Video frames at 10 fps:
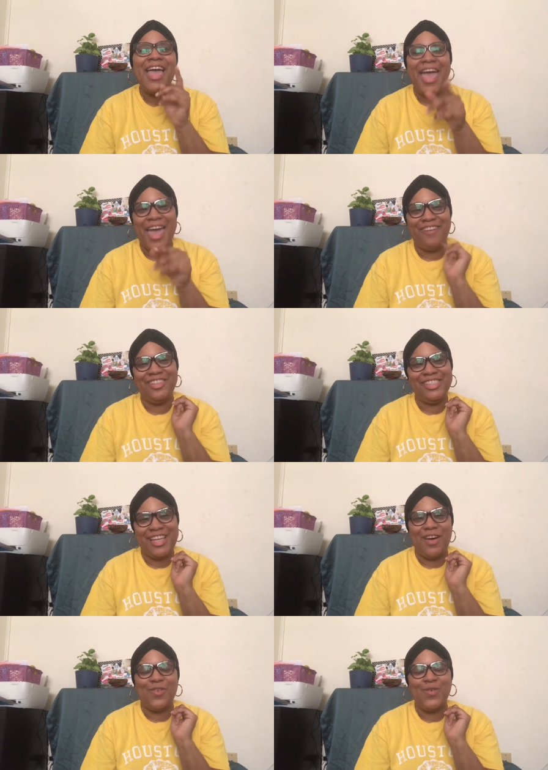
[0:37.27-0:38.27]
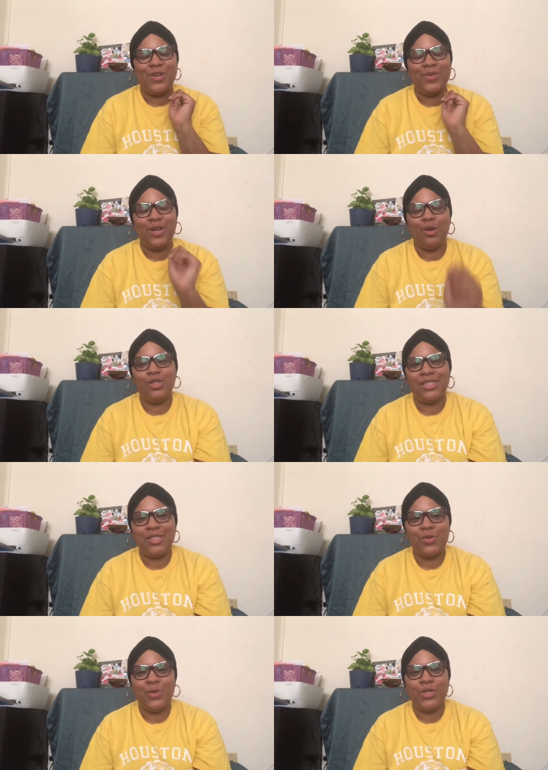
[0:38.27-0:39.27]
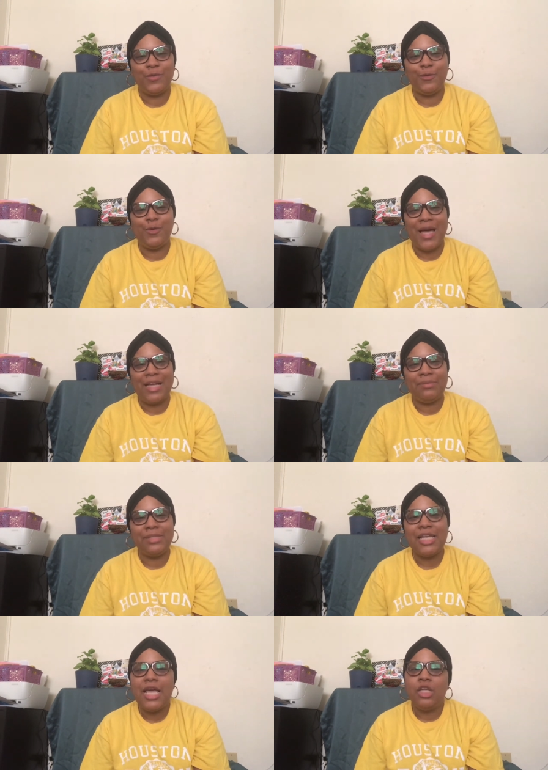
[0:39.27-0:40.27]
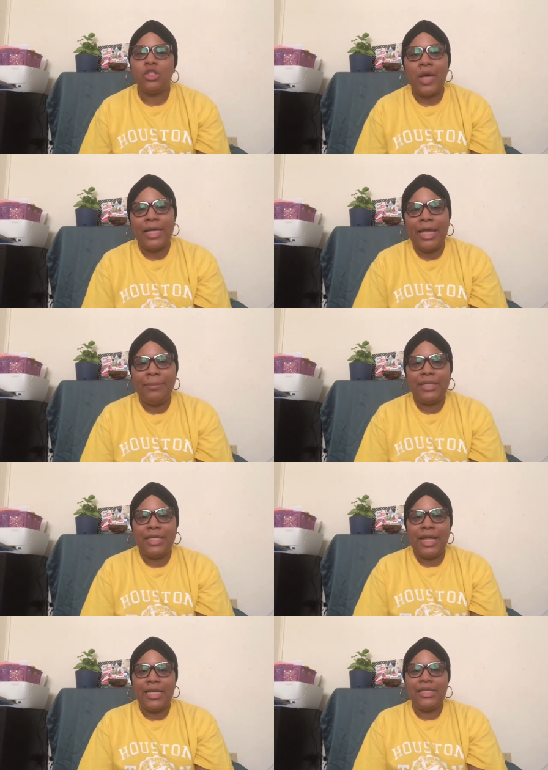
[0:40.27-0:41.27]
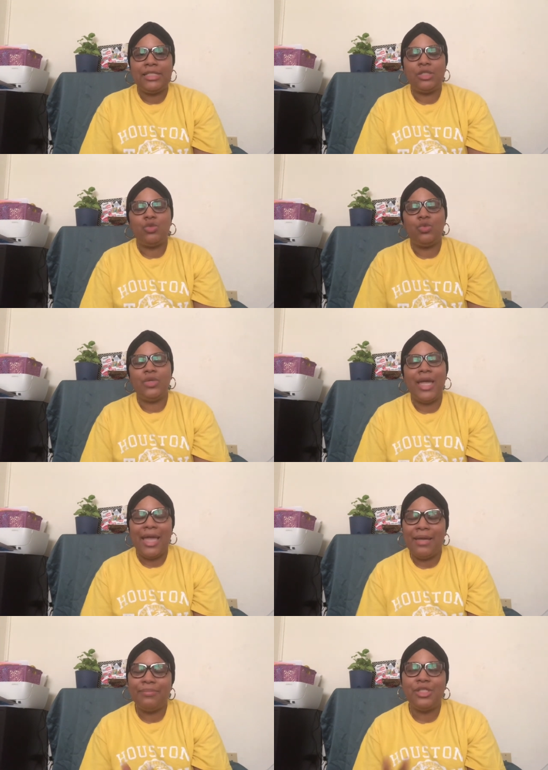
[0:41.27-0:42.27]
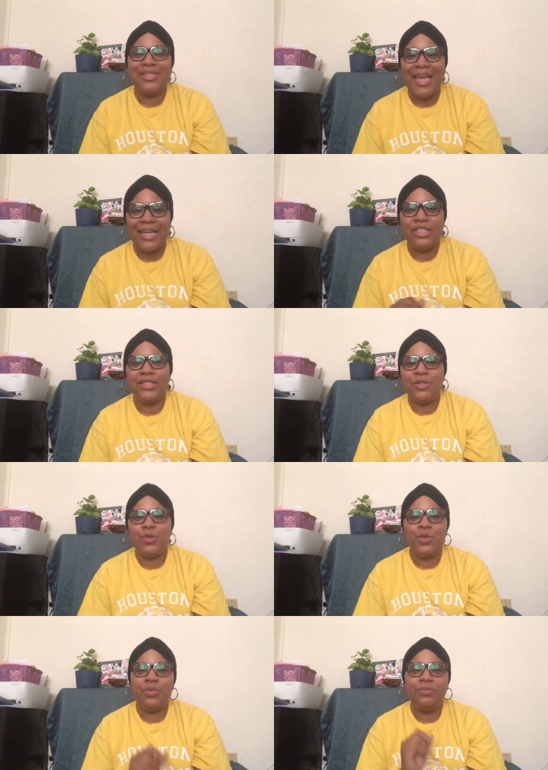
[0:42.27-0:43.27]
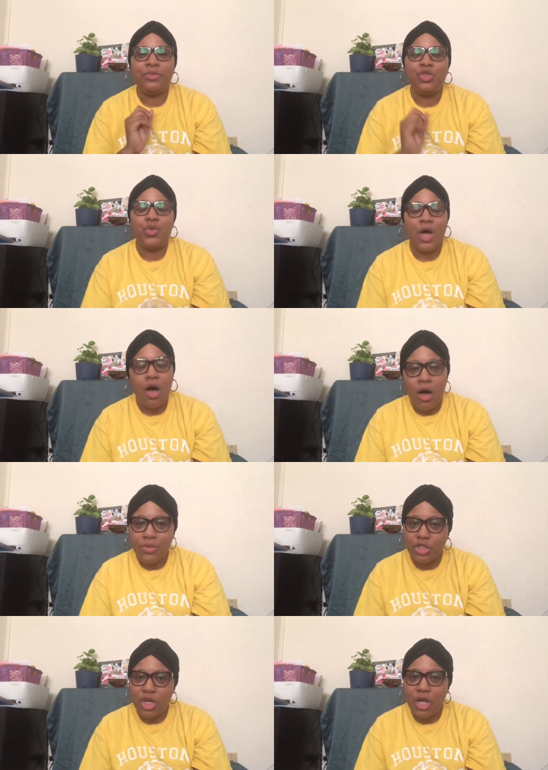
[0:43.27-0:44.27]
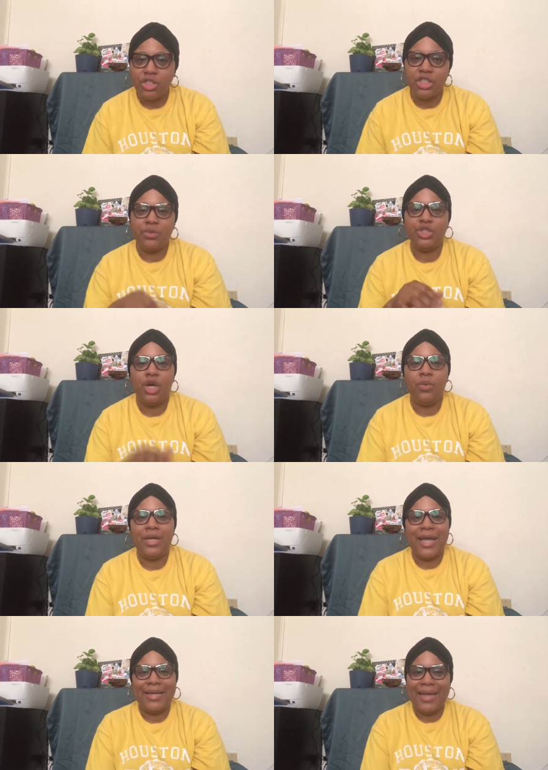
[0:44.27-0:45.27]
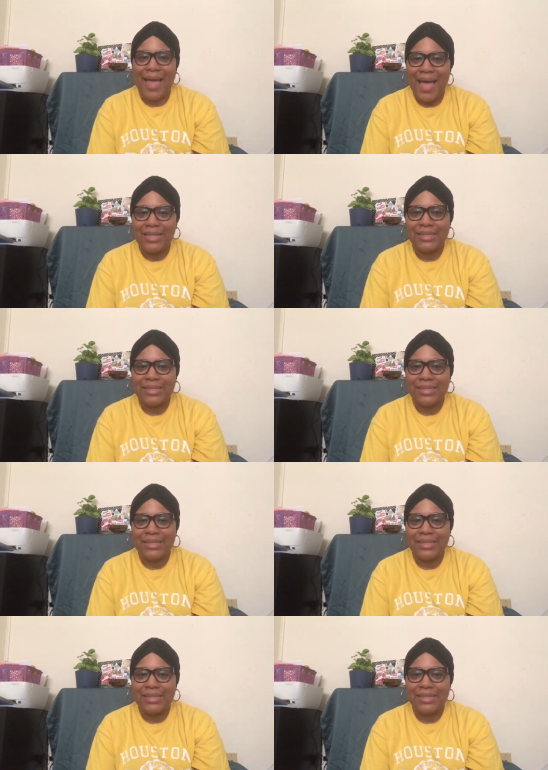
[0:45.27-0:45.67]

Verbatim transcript: average size order with Ulta to order a few items. So I came in today to, came today to do a haul with y'all, share with y'all what I got